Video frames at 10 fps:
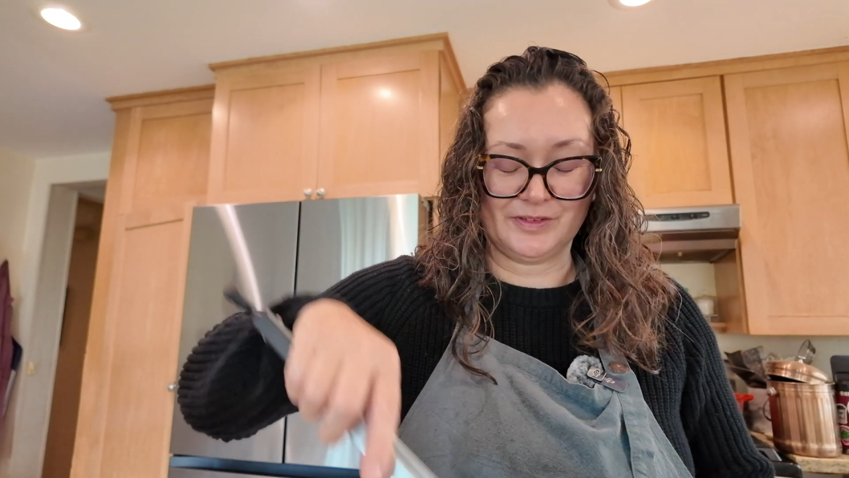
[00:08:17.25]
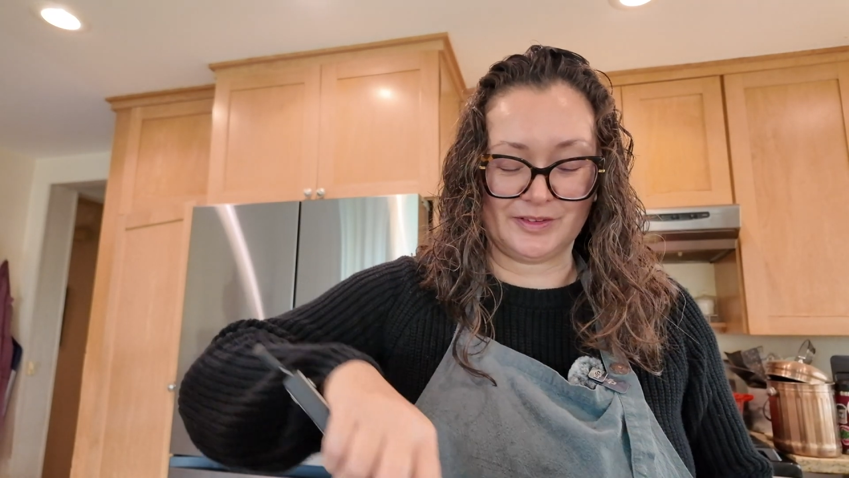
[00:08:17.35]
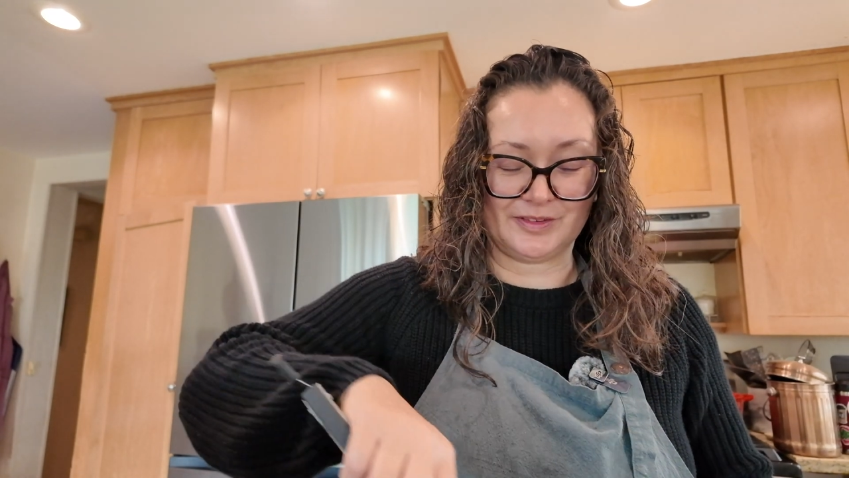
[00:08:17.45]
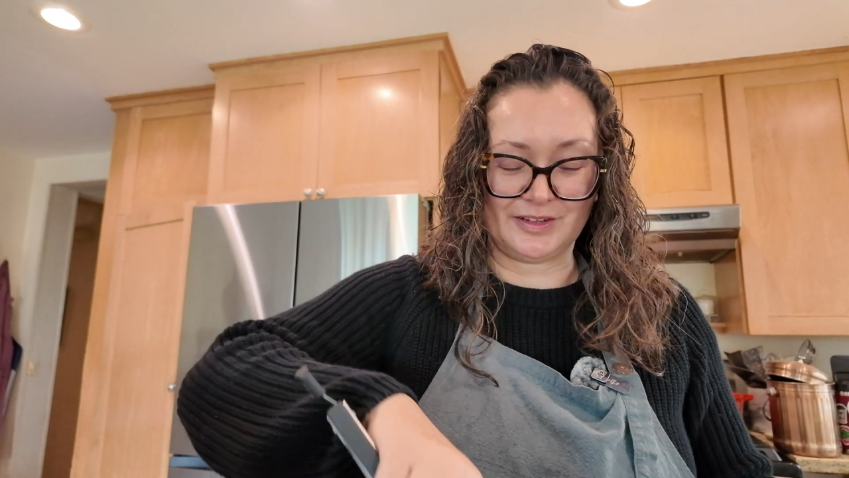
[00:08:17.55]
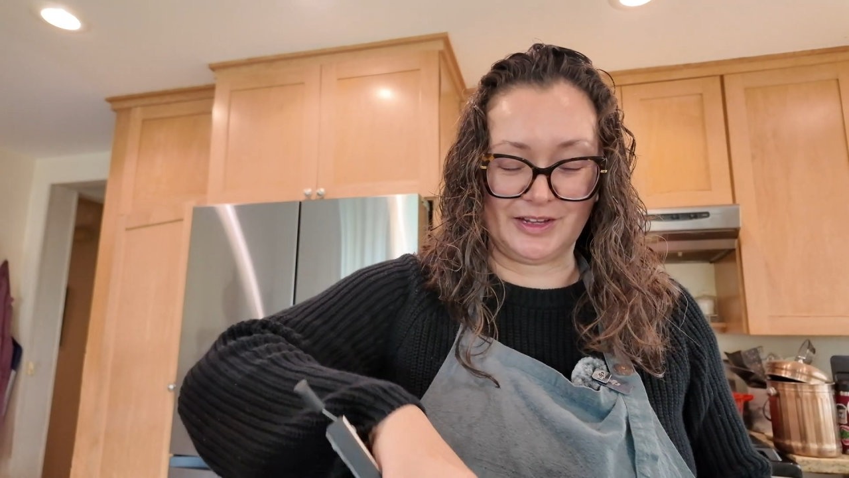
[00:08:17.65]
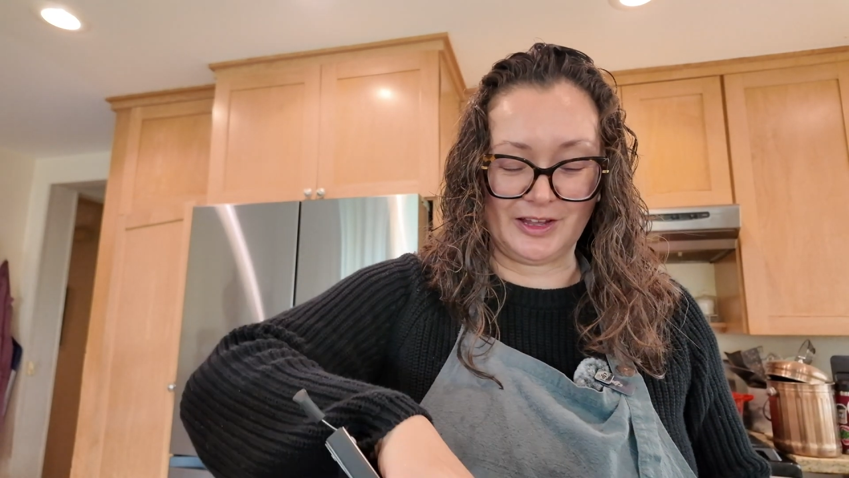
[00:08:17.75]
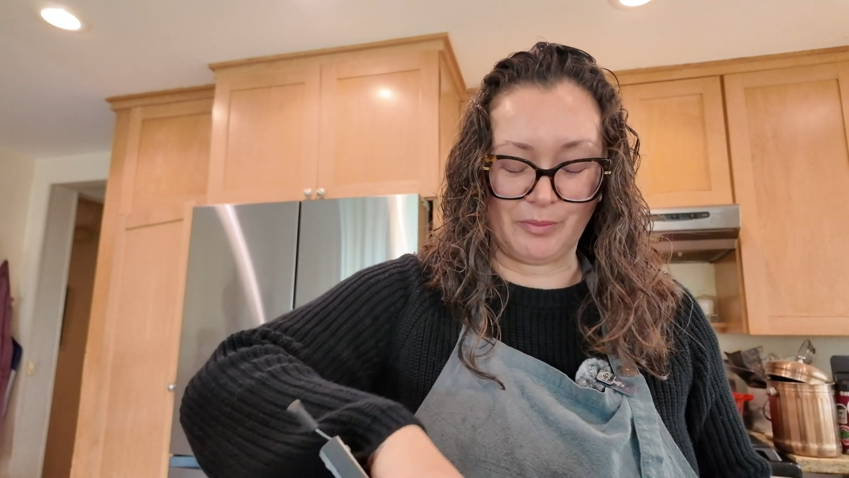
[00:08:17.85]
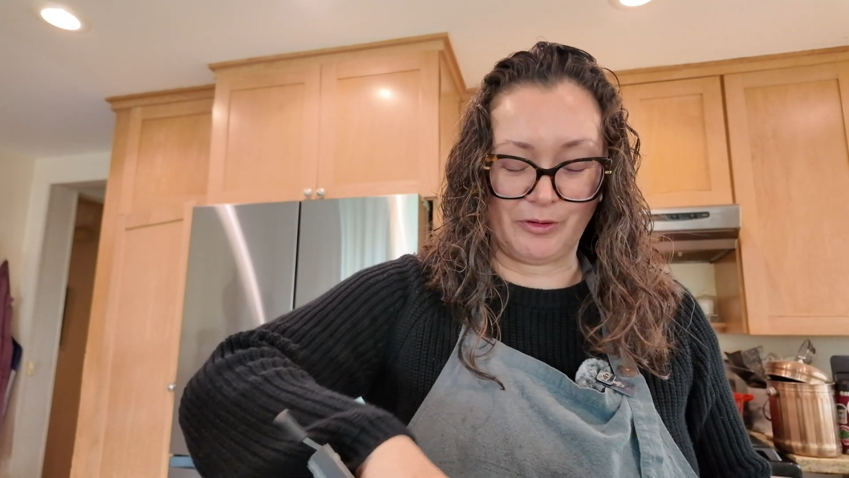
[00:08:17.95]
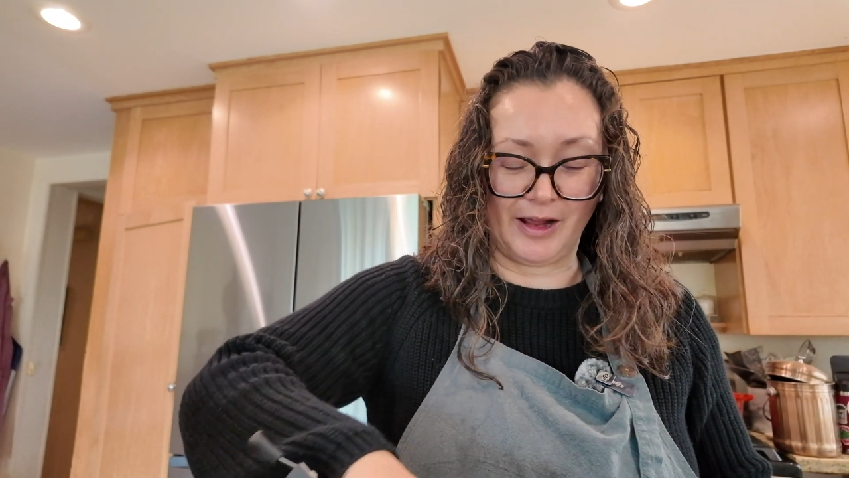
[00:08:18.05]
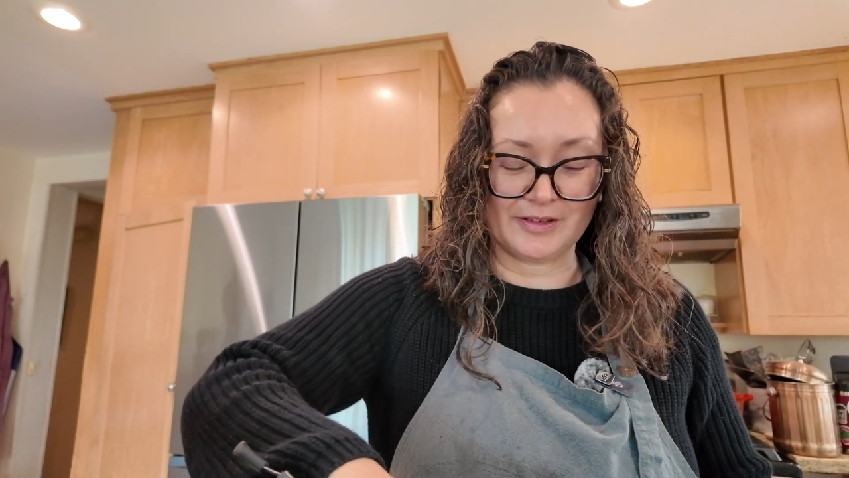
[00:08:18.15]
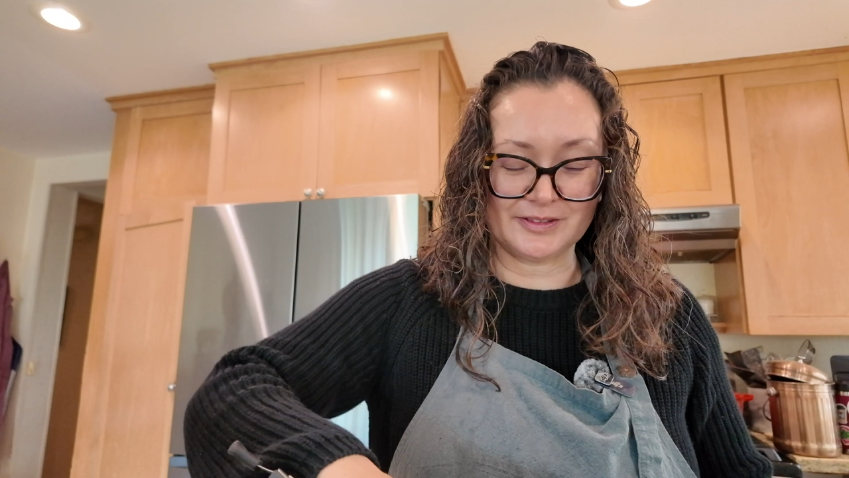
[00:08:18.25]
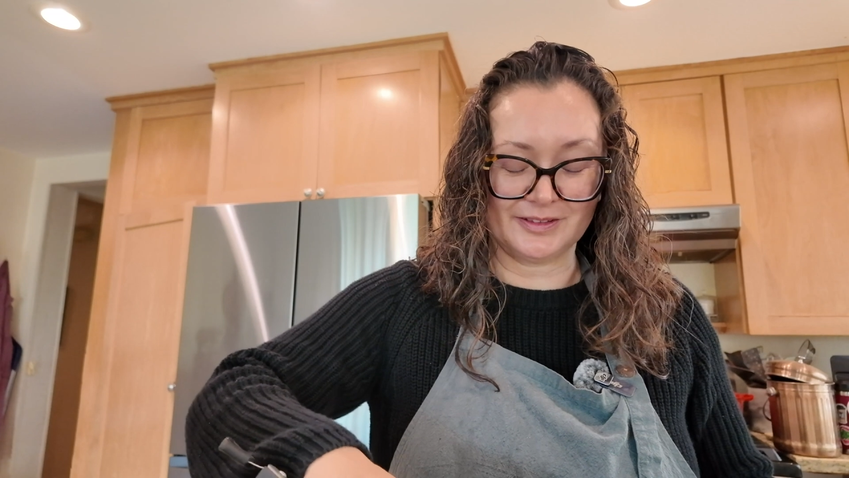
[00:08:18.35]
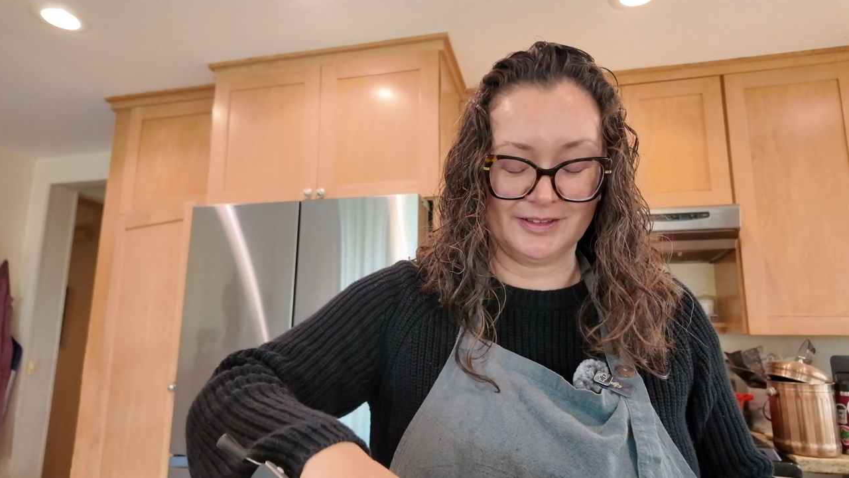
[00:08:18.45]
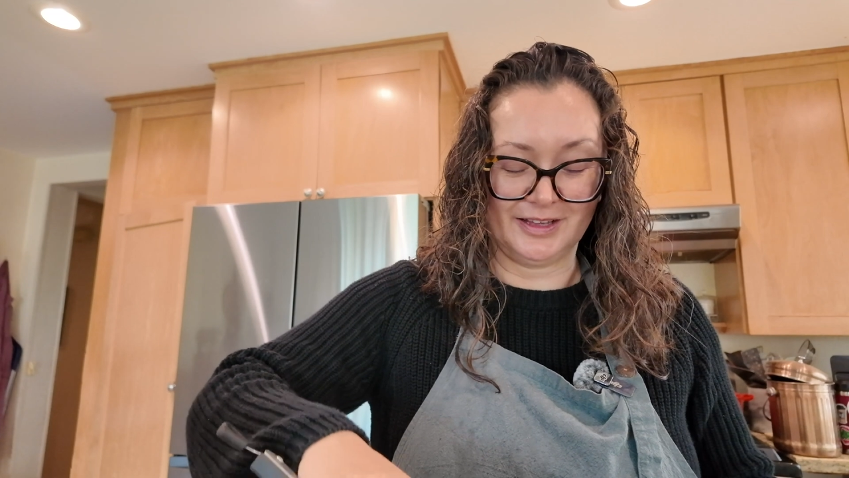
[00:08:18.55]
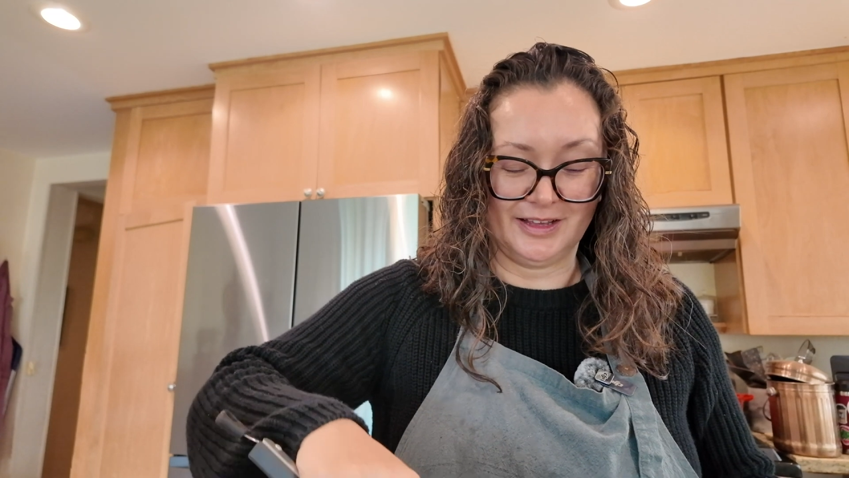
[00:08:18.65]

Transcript: just to decompress.